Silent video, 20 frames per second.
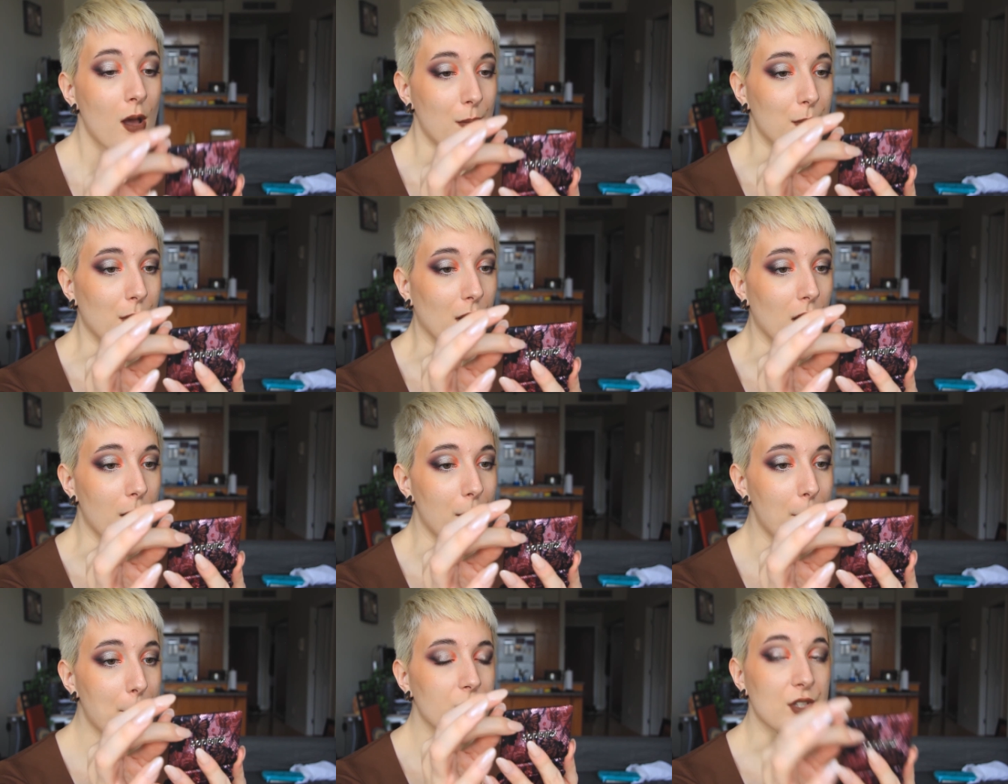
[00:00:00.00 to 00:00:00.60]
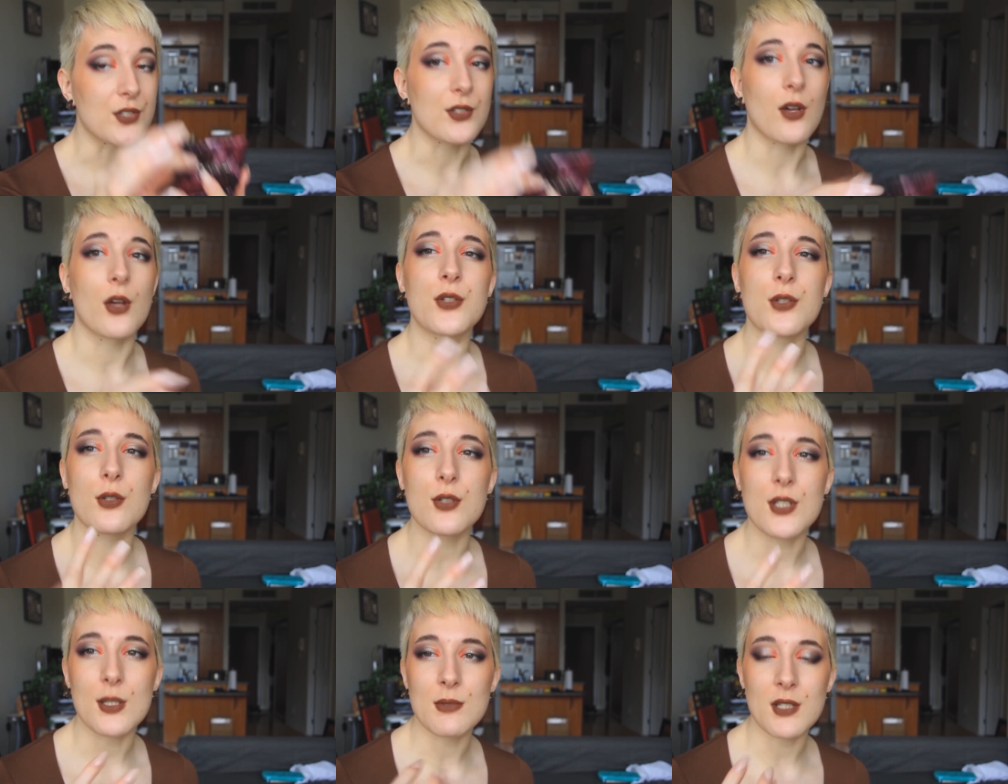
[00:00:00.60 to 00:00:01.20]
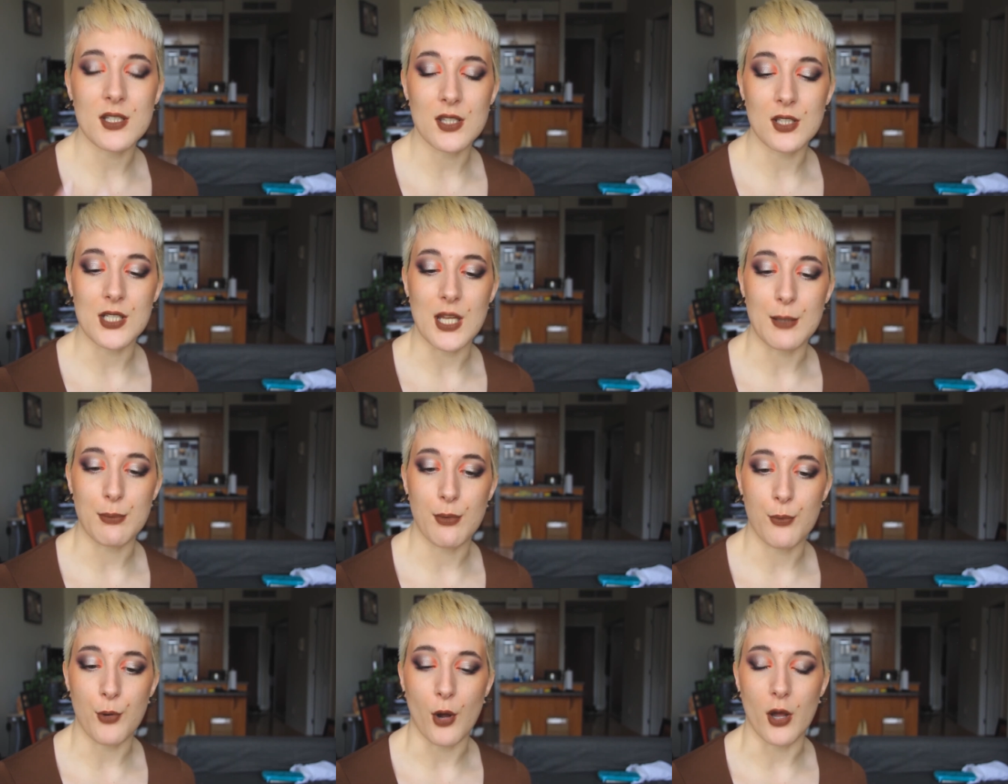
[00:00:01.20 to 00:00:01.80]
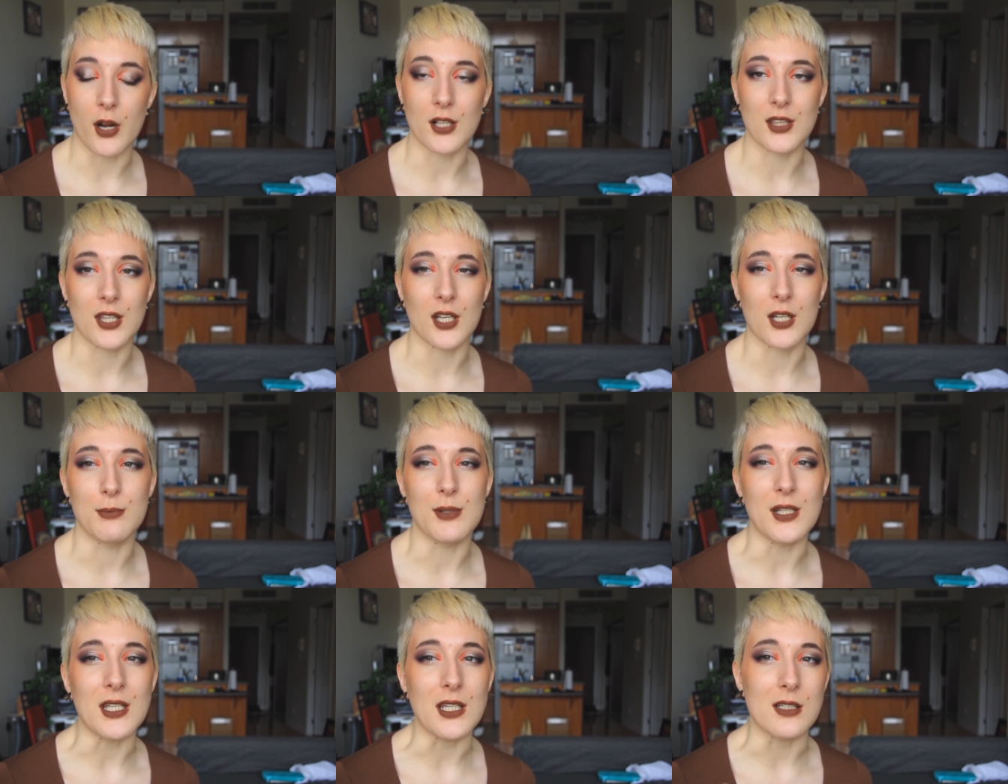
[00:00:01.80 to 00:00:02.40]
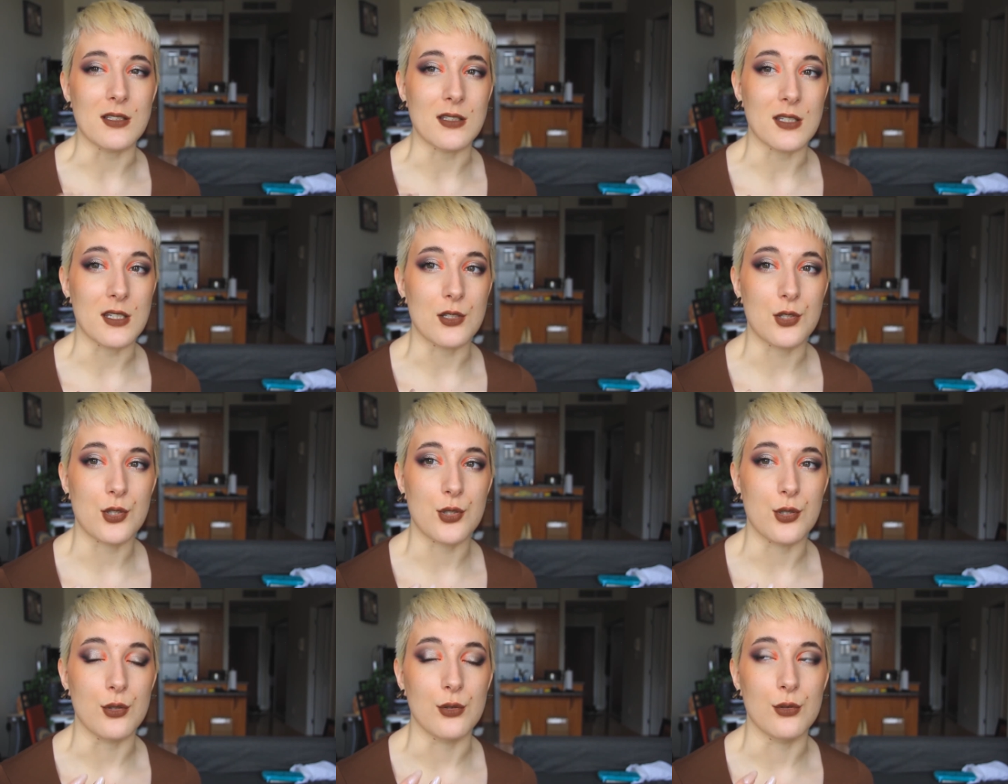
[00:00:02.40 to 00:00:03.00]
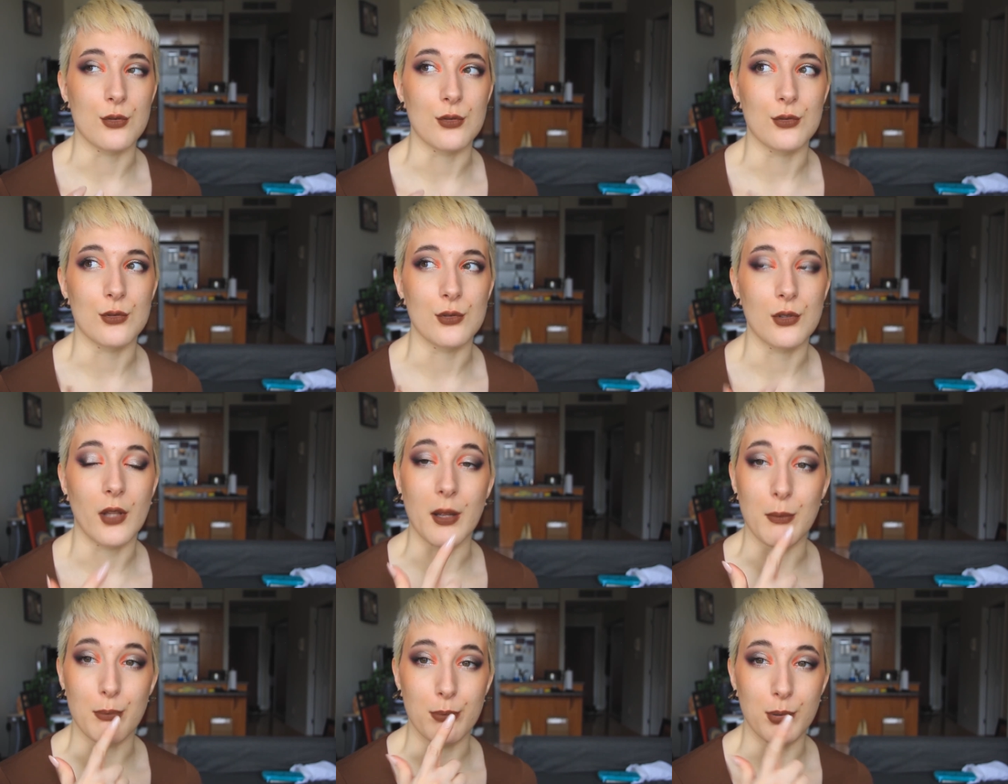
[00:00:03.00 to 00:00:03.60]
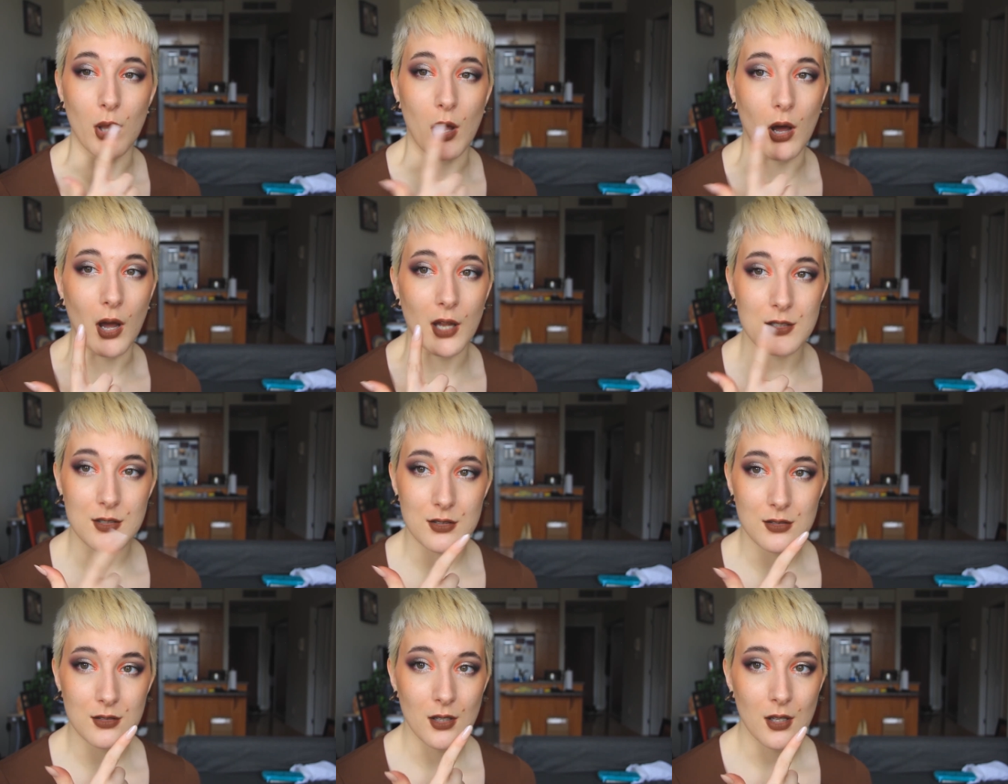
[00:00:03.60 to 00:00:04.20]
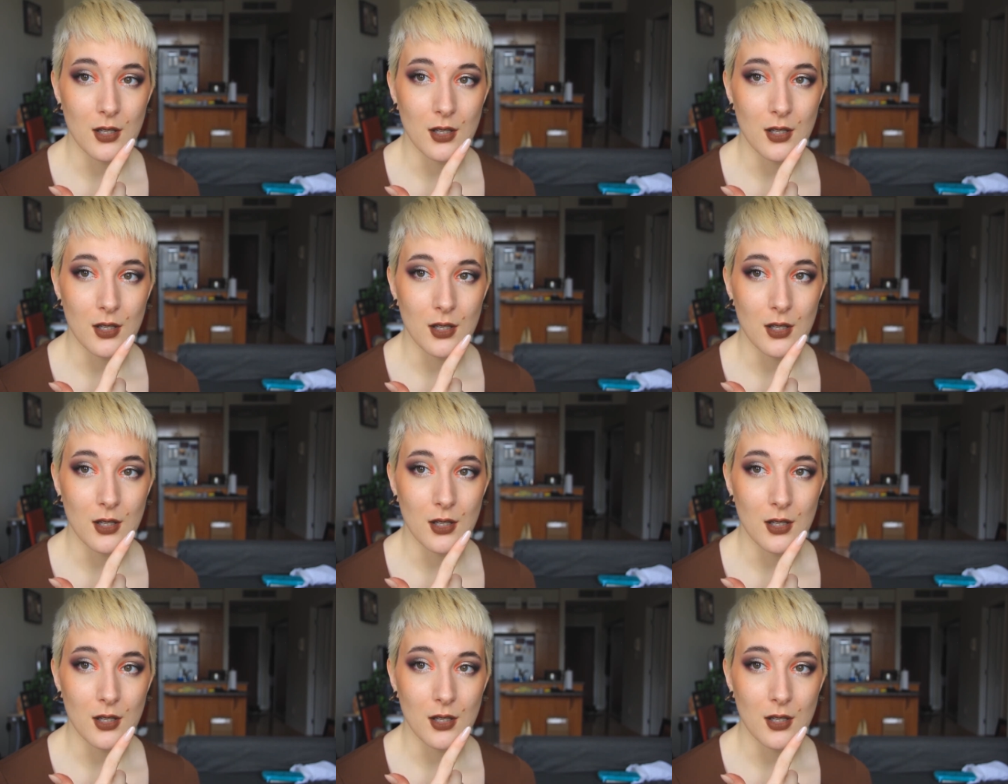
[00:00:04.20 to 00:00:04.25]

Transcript: But this also seems like the type of product that could be easy to like blot.